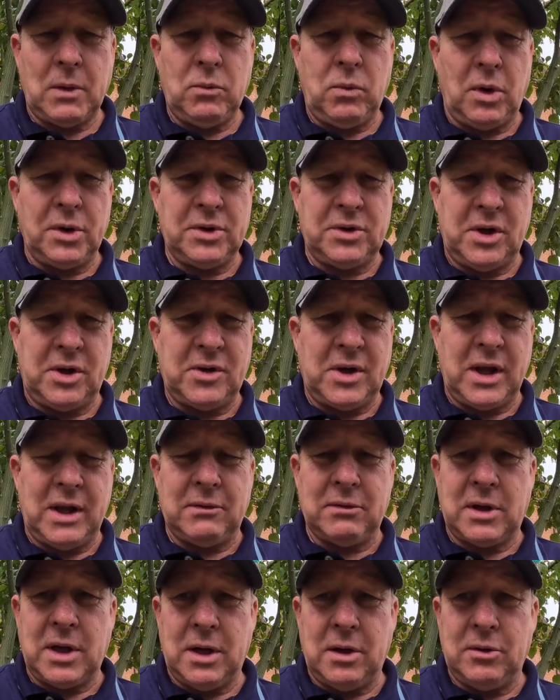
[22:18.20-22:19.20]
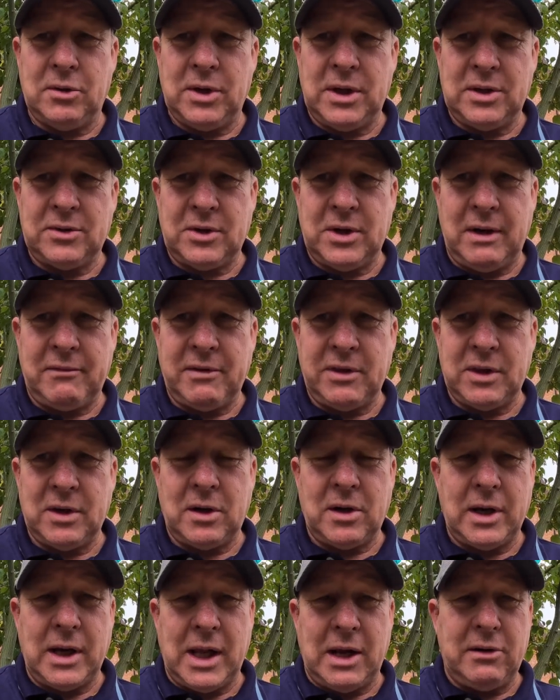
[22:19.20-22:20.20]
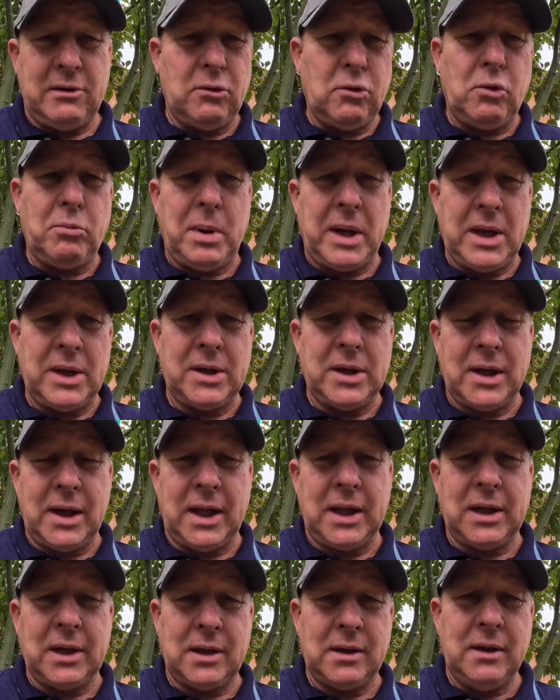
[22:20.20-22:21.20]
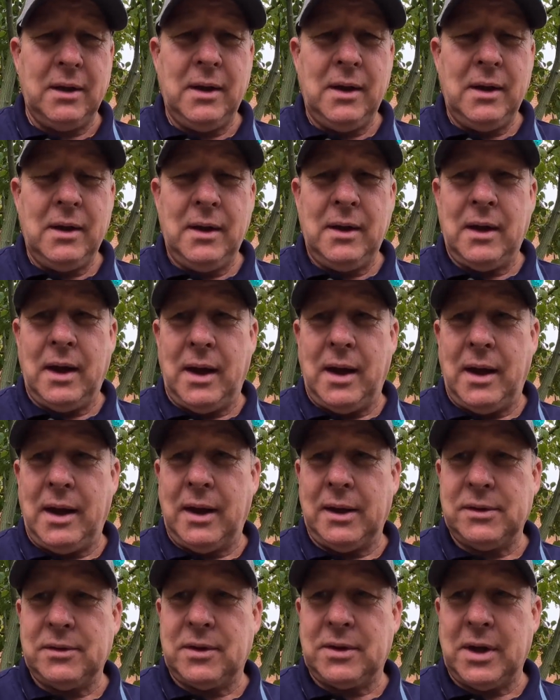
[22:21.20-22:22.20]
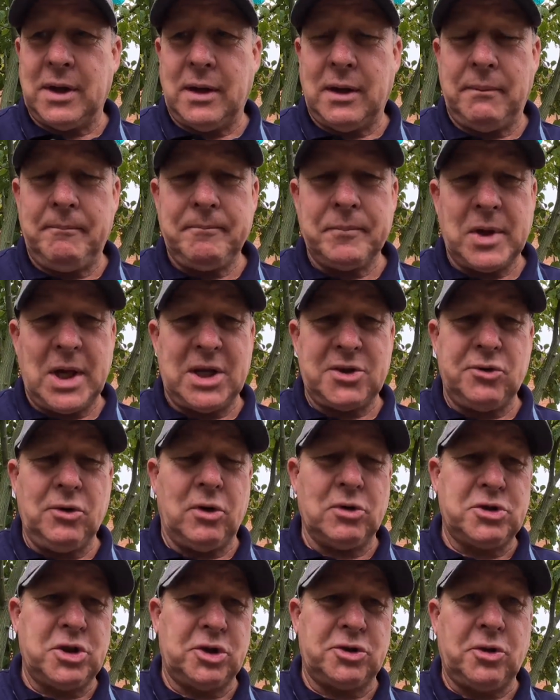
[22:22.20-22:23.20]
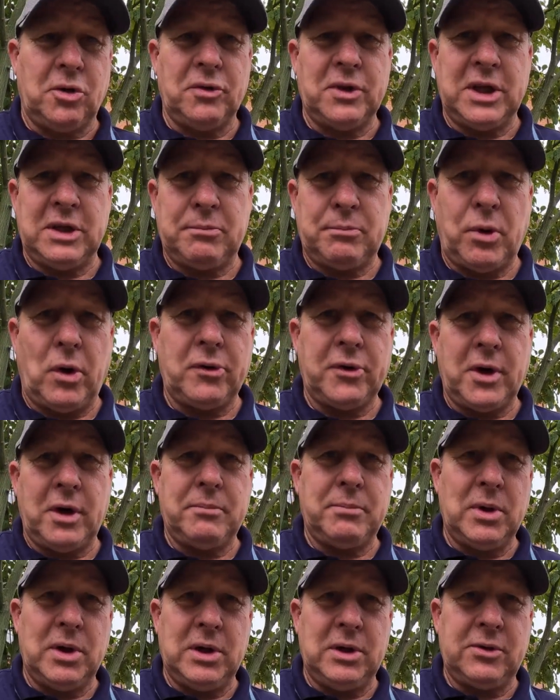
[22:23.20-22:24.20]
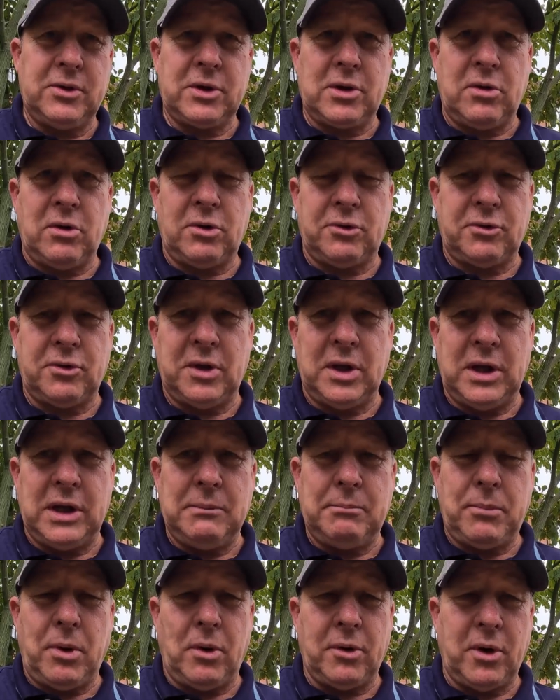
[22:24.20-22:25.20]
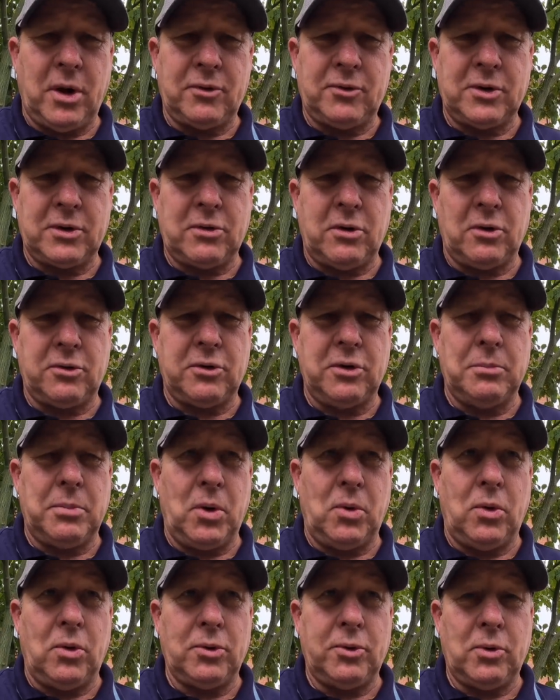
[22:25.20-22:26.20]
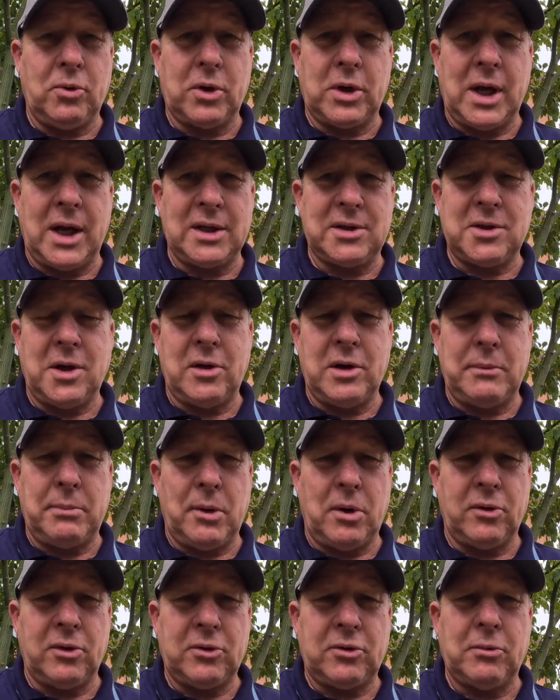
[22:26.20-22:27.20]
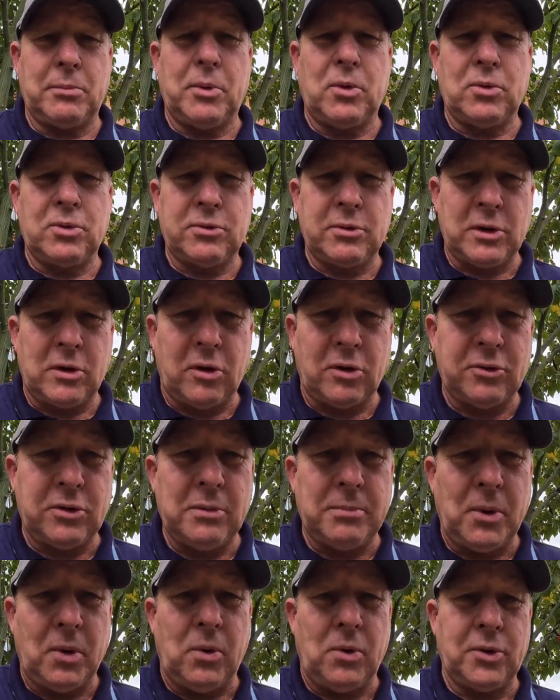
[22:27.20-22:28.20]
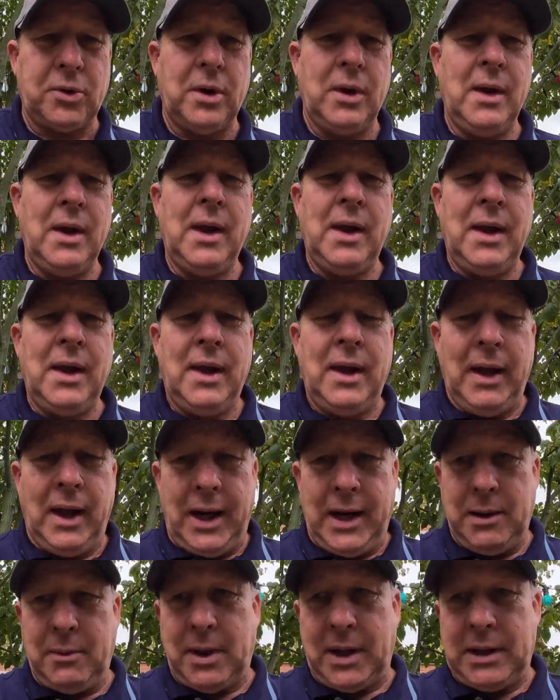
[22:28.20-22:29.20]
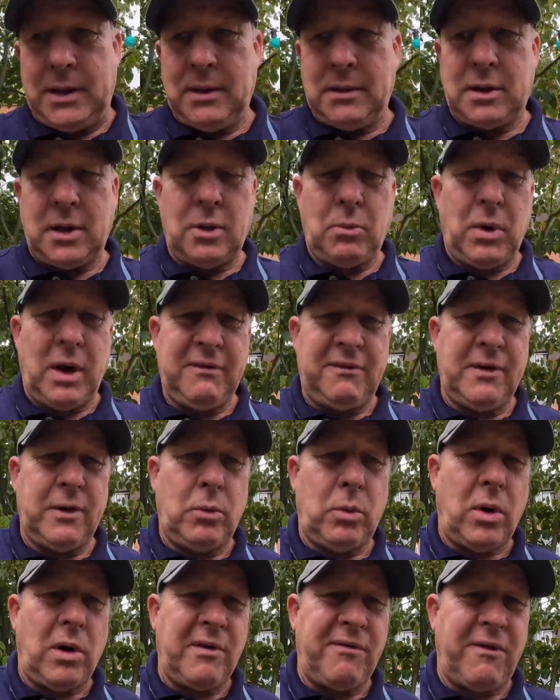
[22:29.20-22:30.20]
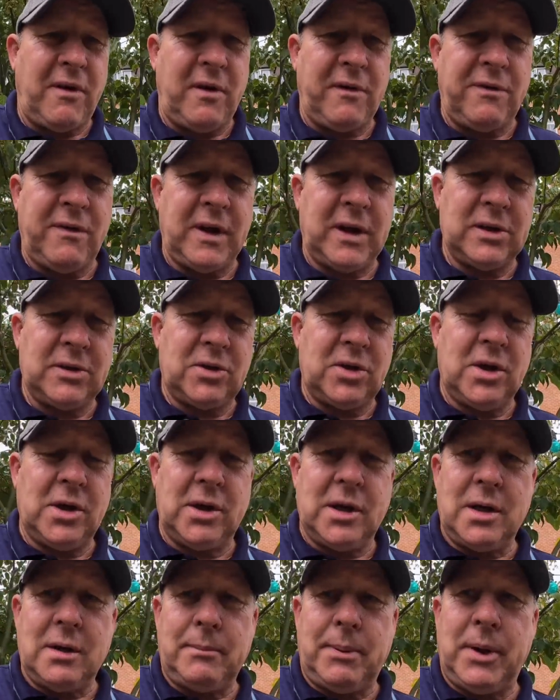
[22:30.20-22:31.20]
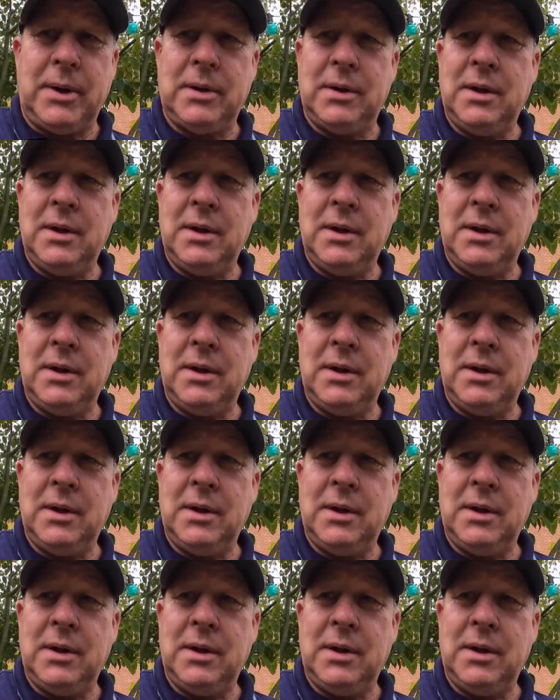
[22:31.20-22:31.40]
what the discount code is and everything like that. It'll all be in the link, and that's not just on this product, but it's across the products across the board, all the KACTOILY products across the board. Anyway, I'm going to wait for the Wi-Fi thing to turn up,